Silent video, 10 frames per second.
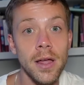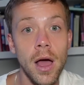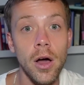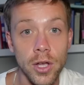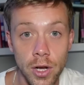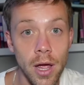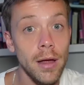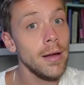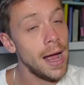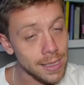are going to,
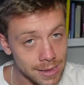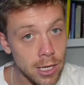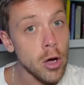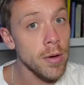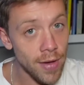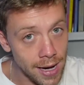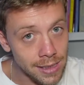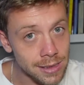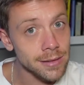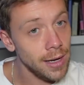as they come of age,